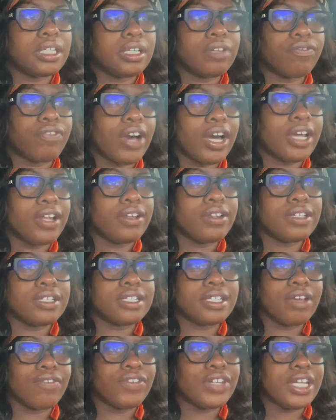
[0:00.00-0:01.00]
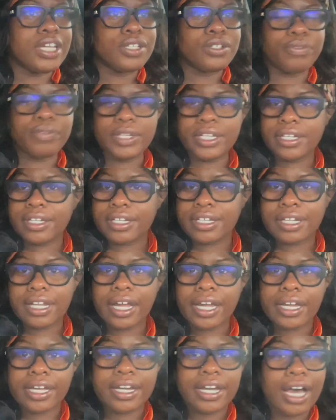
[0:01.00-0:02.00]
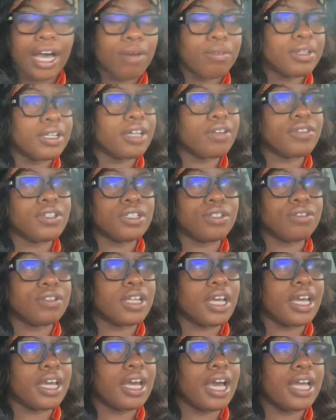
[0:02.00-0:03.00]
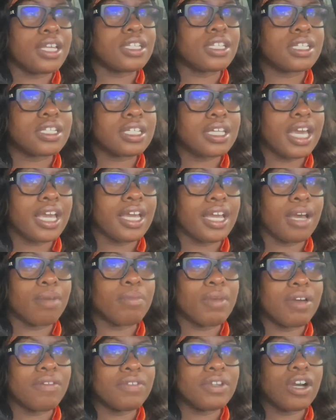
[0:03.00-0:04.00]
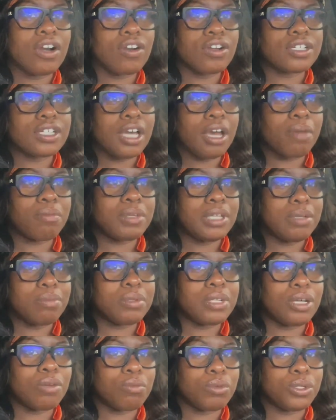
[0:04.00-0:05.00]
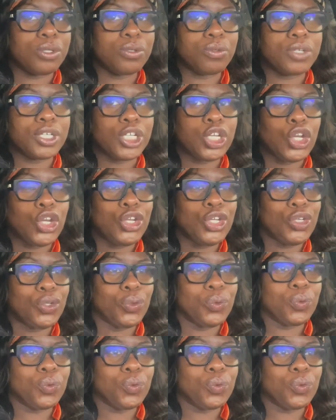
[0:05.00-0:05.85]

five seven days a week like i would love to do that i just can't i'm having a hard time keeping up with doing two